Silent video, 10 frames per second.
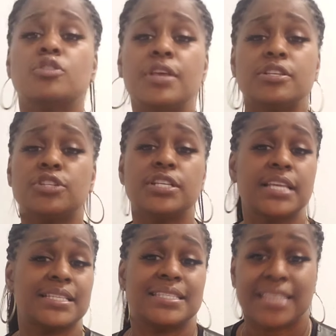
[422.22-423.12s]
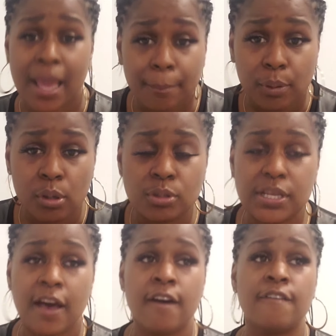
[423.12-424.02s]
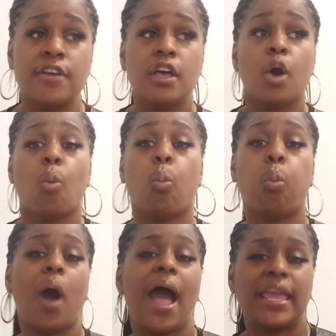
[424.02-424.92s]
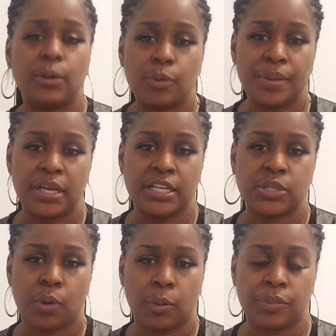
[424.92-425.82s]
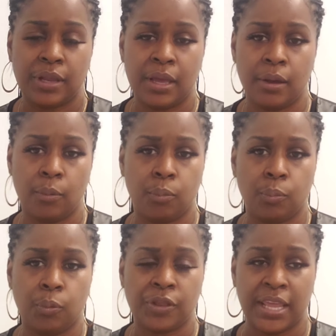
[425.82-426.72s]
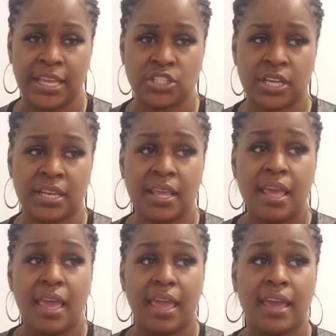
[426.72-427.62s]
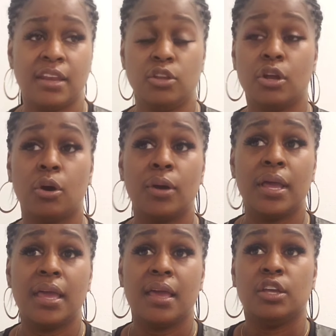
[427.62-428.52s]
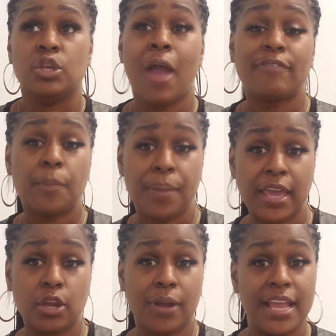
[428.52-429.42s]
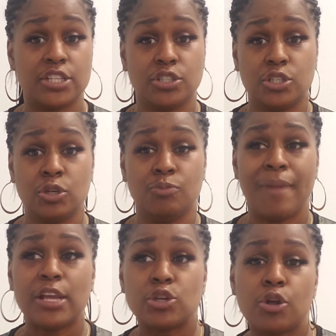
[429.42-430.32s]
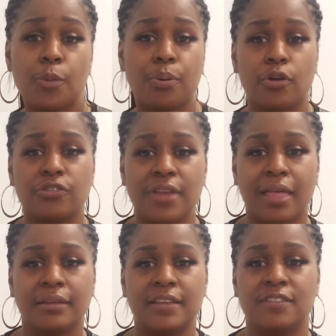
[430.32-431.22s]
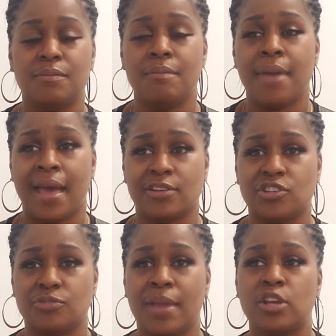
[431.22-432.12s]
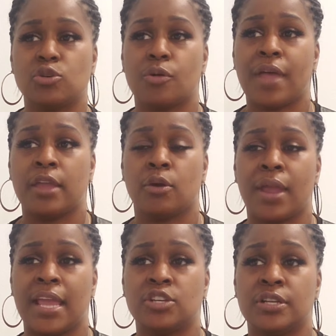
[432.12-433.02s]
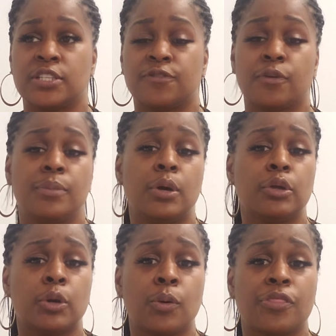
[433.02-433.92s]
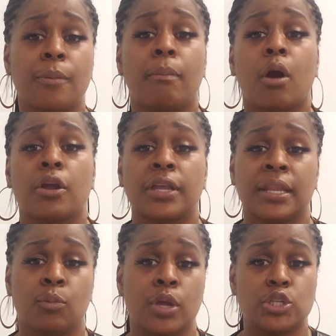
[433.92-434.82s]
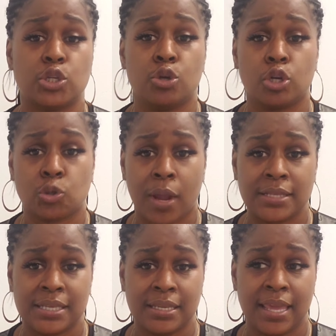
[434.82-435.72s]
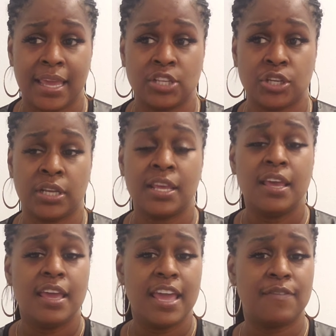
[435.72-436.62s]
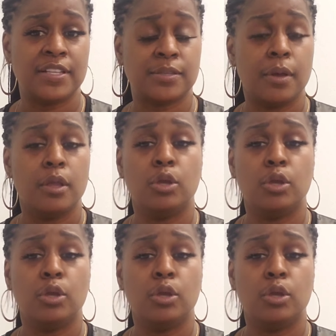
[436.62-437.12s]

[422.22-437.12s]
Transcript: So these are just examples of why it would be good to work with an agent. And you have to pick your agent too. Make sure your personalities mesh. Make sure that your agent is familiar with the market in which you're trying to engage in. If it's,